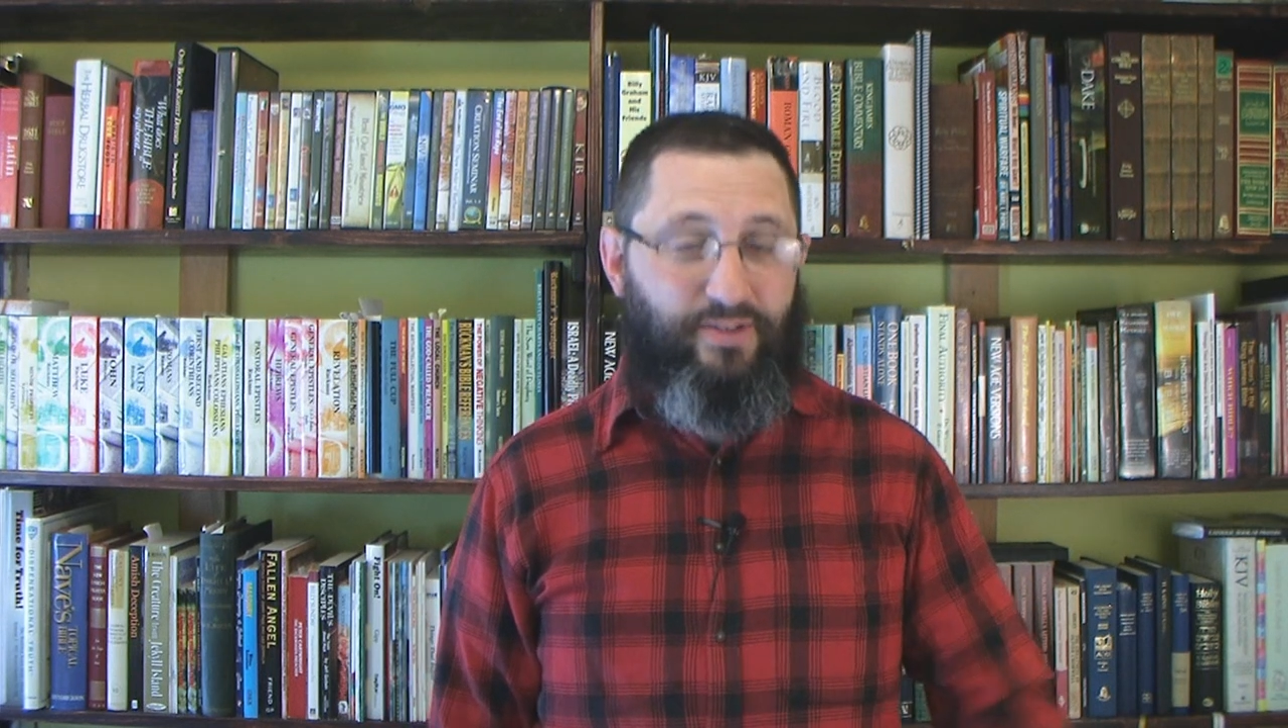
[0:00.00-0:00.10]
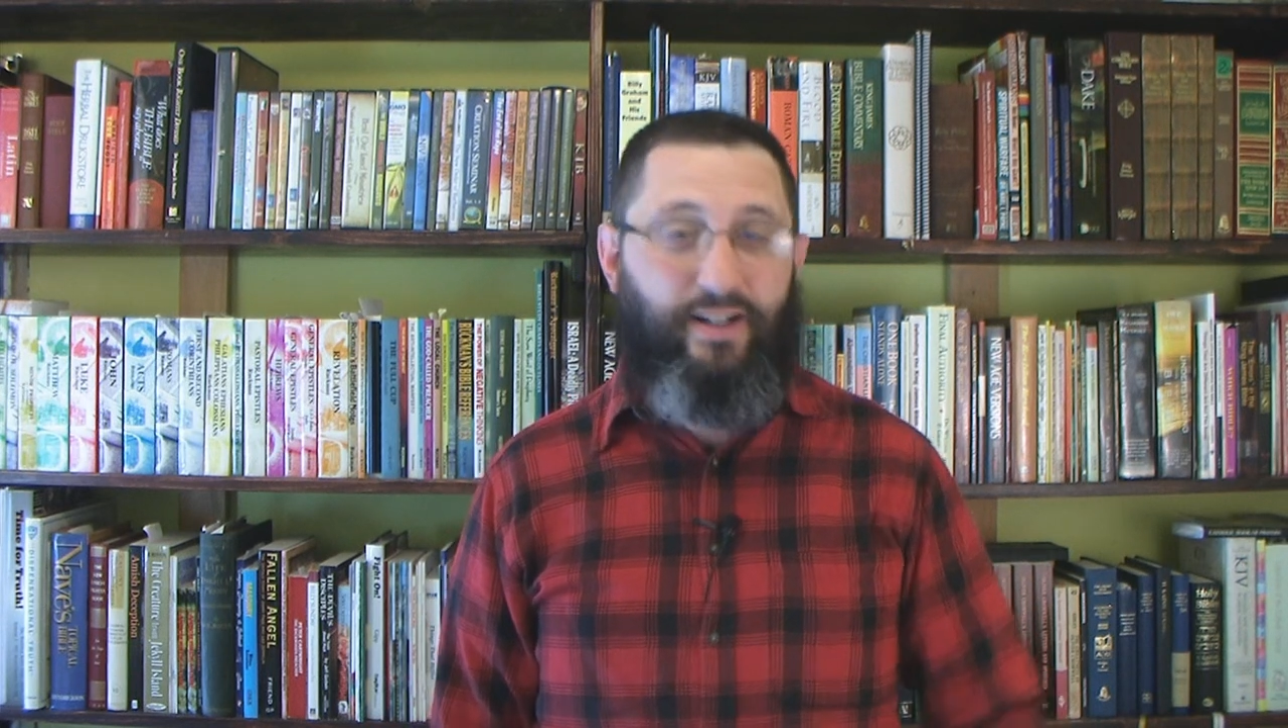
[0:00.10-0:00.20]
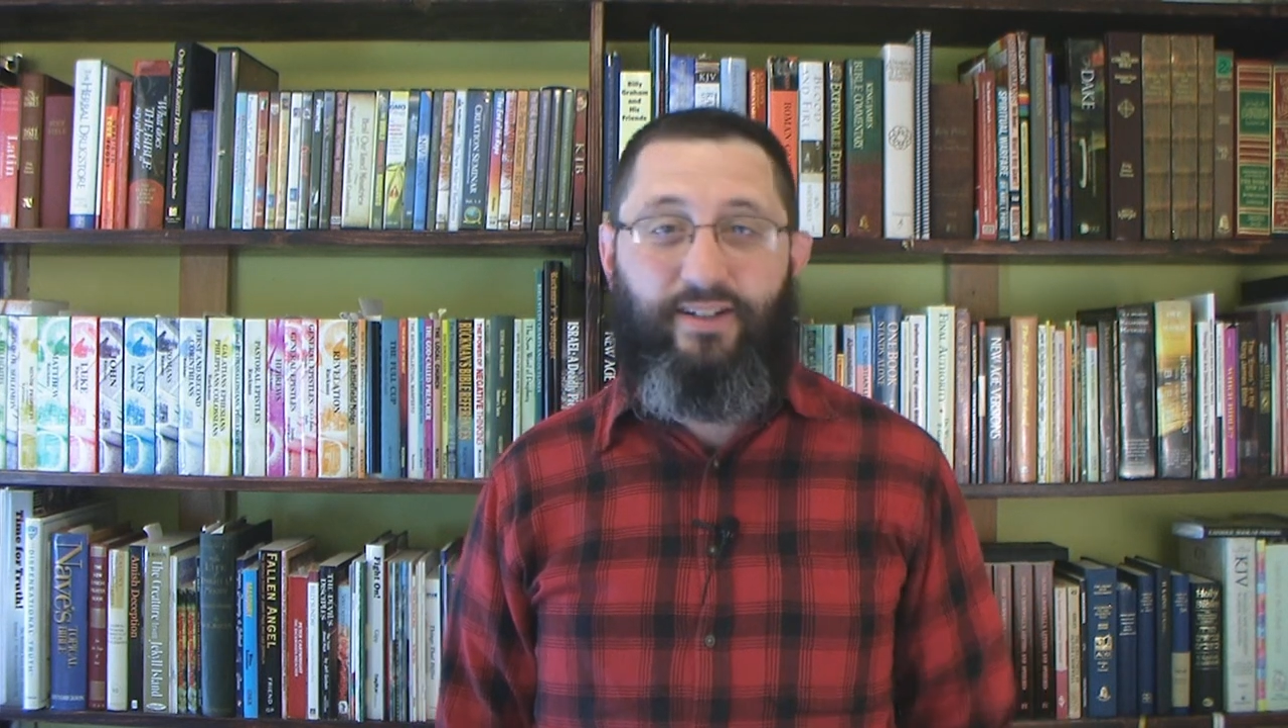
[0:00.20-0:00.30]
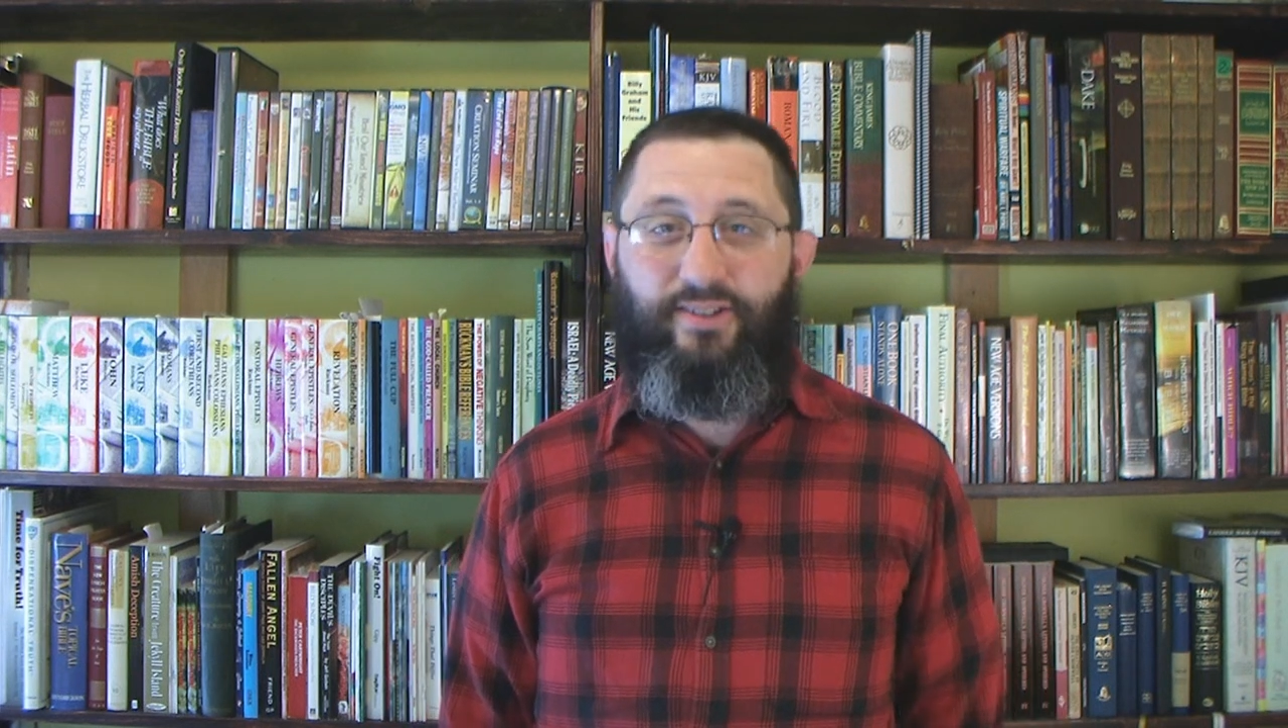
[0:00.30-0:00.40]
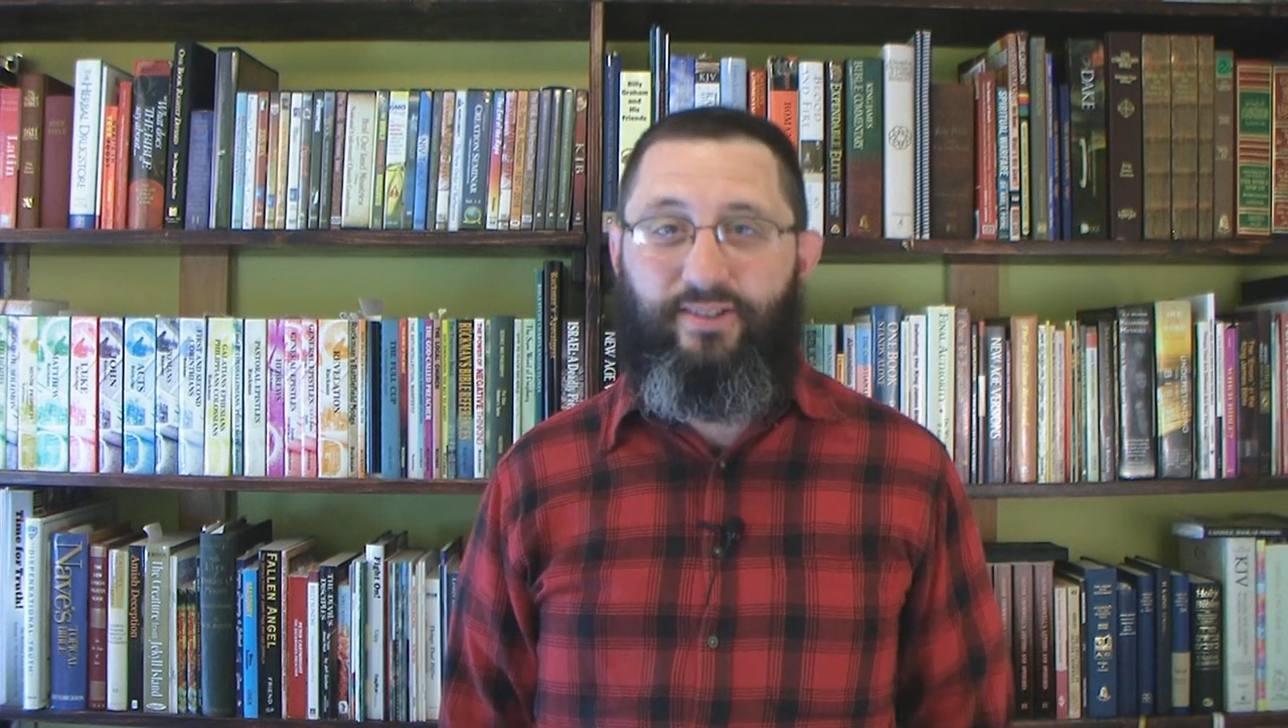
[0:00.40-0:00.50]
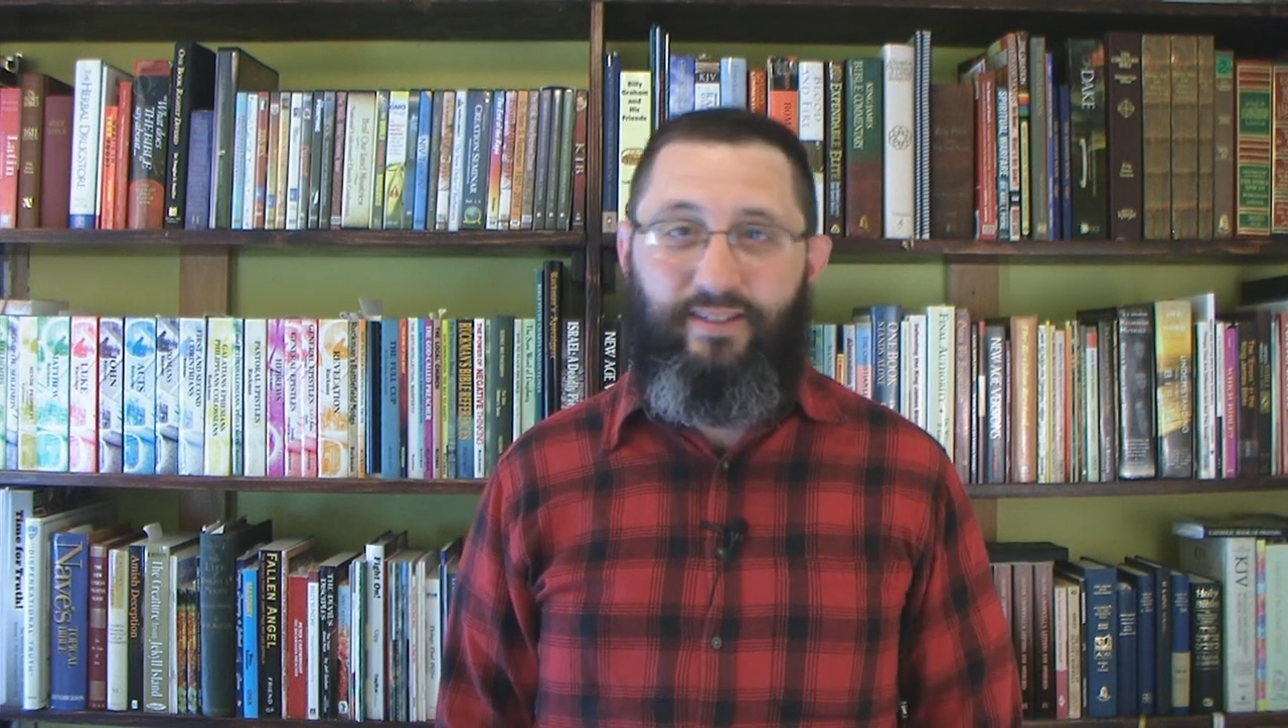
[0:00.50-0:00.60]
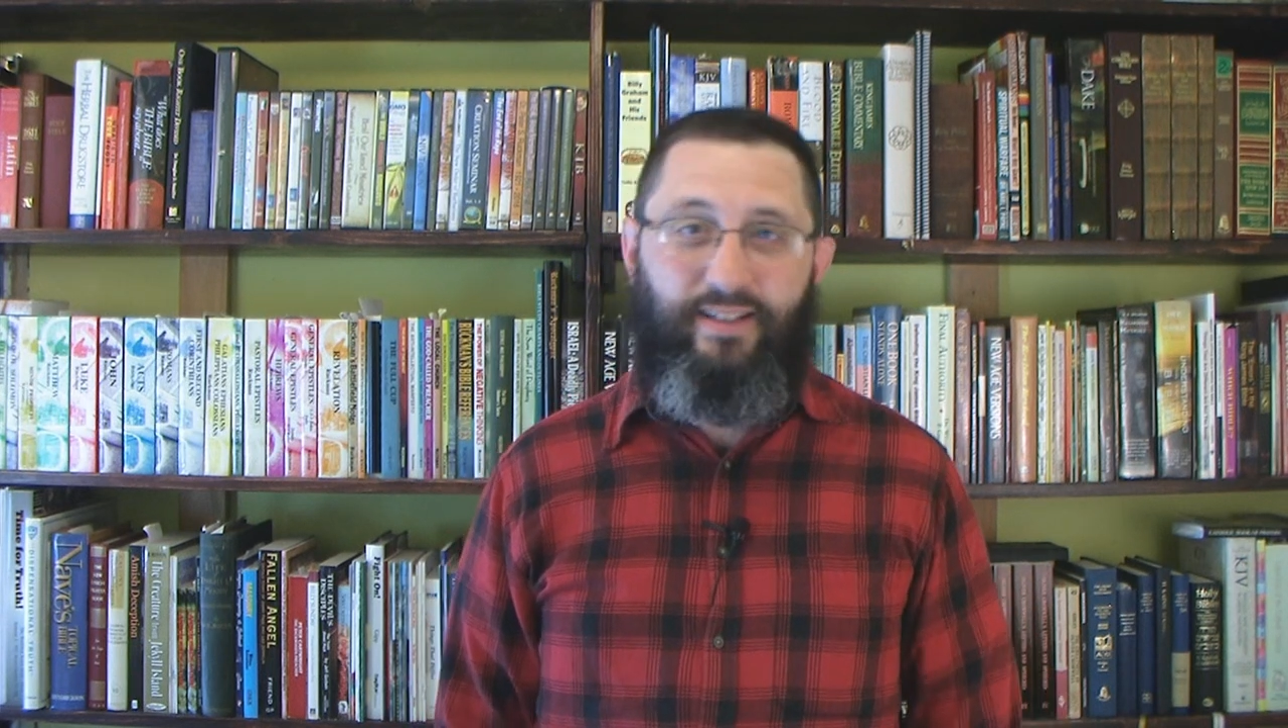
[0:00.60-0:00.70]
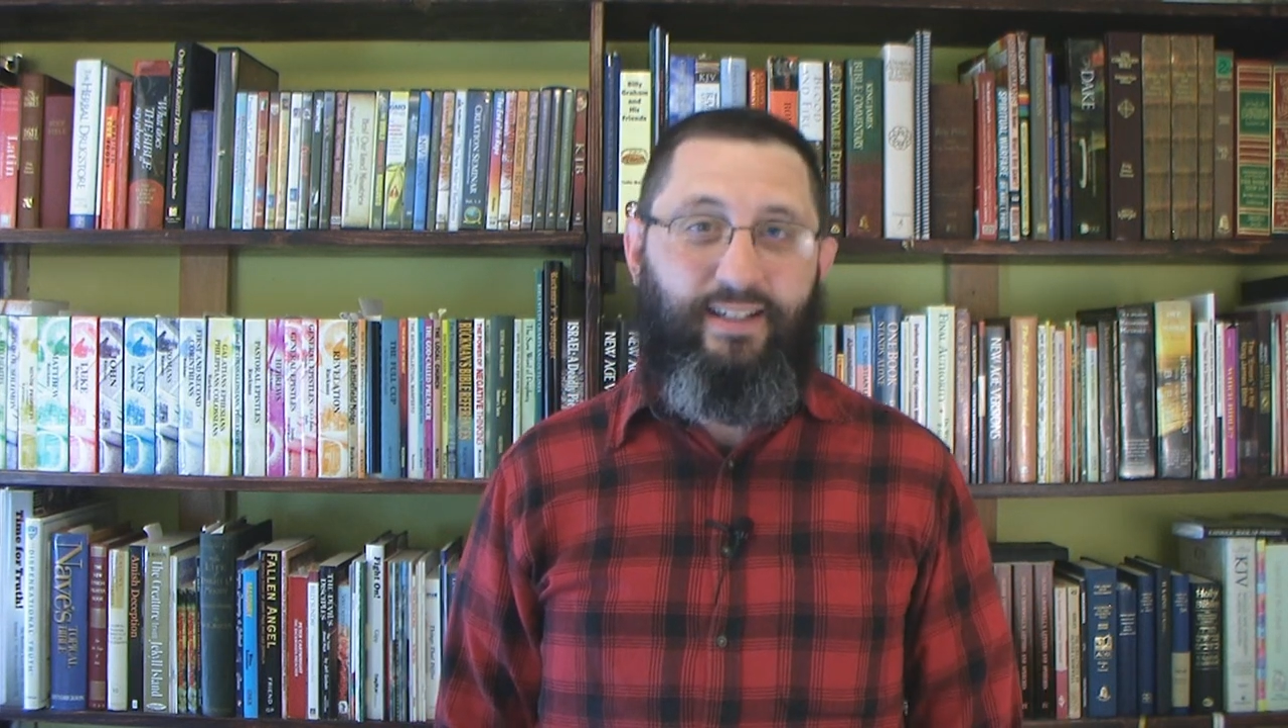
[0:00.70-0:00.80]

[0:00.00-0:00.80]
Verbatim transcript: tracts